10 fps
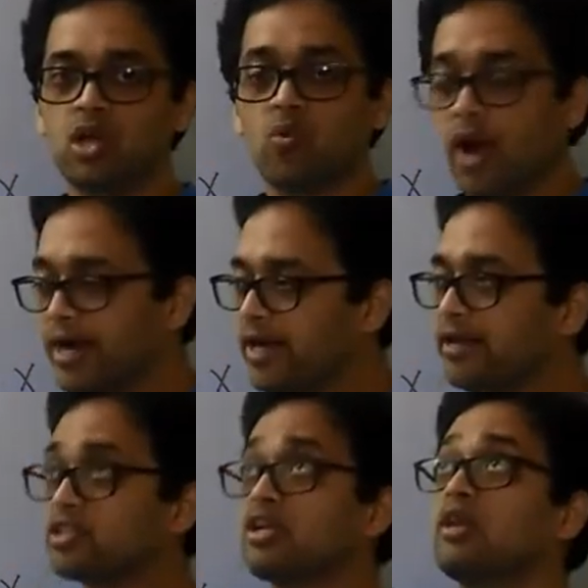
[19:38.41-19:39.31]
Y
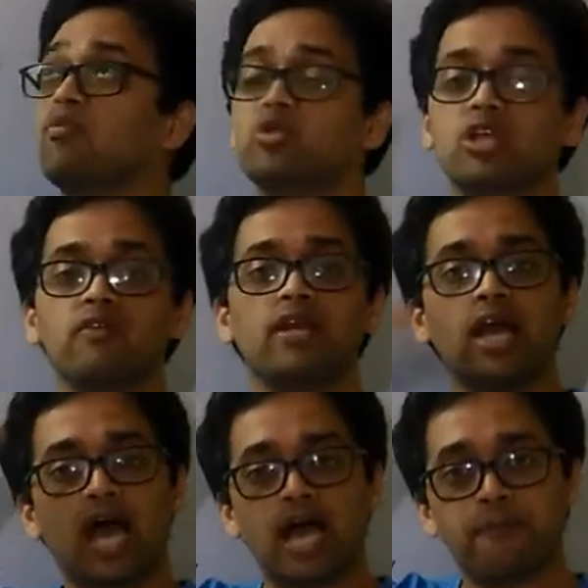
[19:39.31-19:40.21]
directional motion will
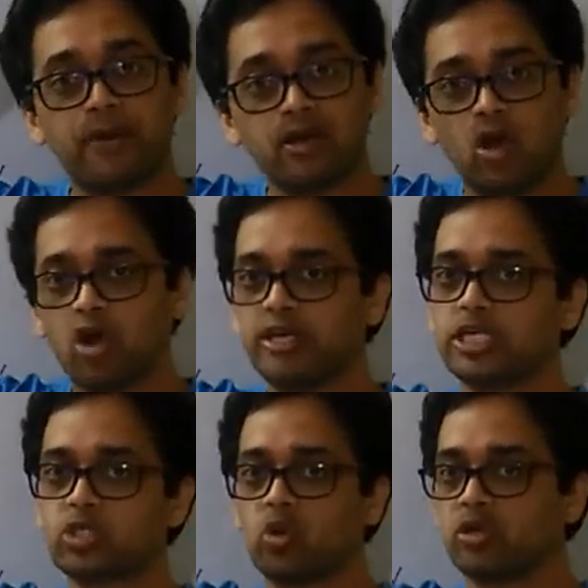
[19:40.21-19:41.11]
happen on
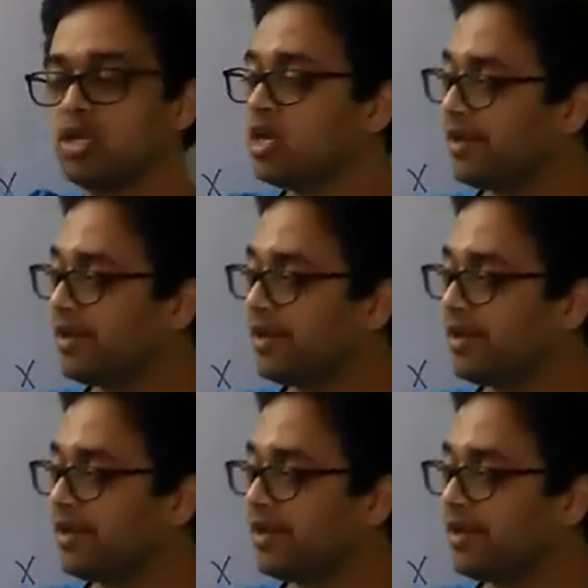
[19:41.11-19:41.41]
its own.